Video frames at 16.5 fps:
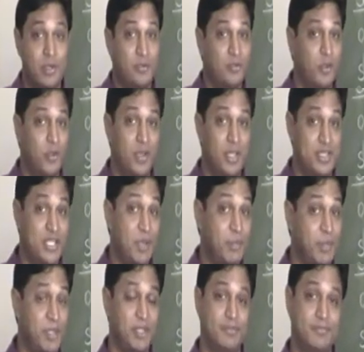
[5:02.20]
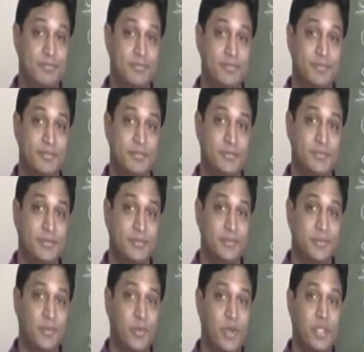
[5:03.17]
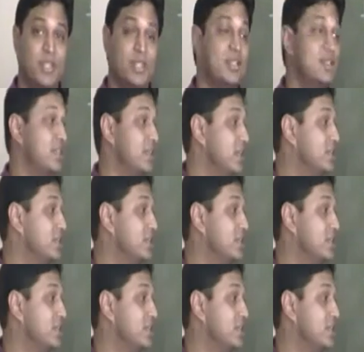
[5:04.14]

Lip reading: our employees happier, whether it